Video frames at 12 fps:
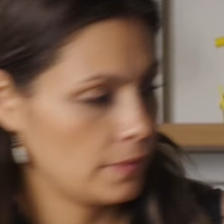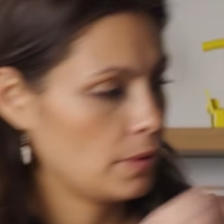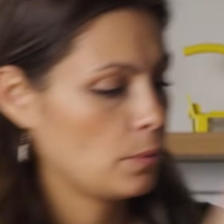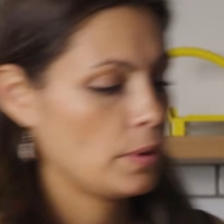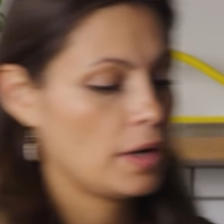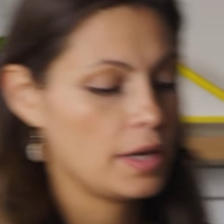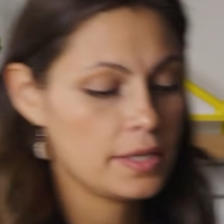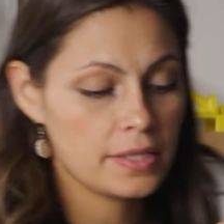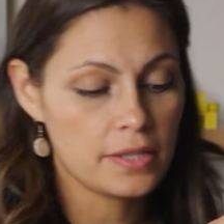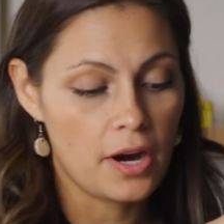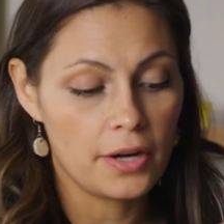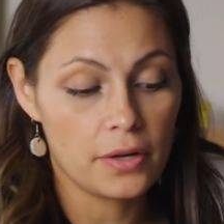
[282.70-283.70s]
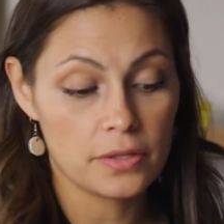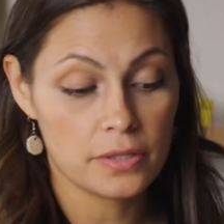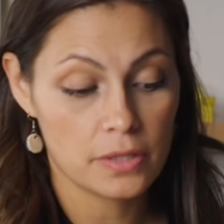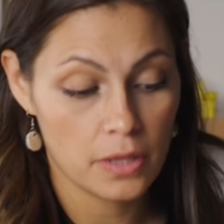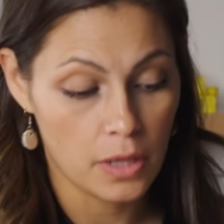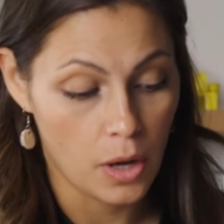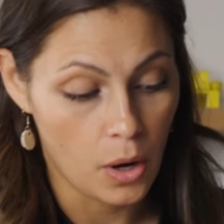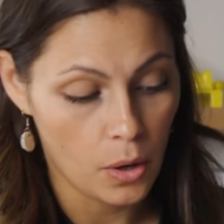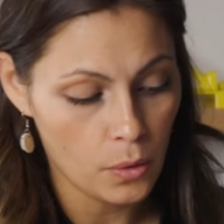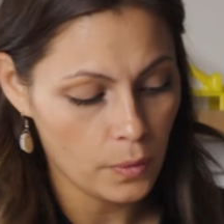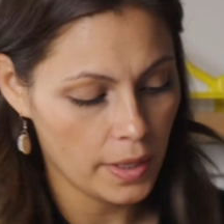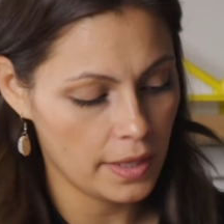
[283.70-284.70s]
We're gonna start on
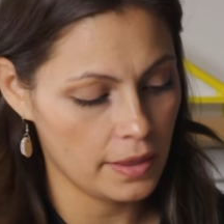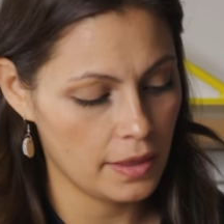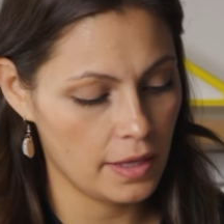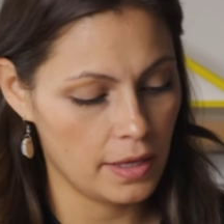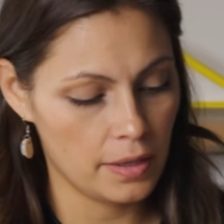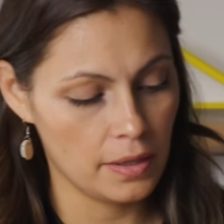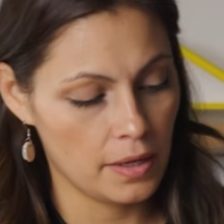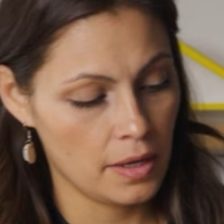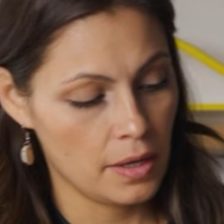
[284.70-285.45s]
slow and then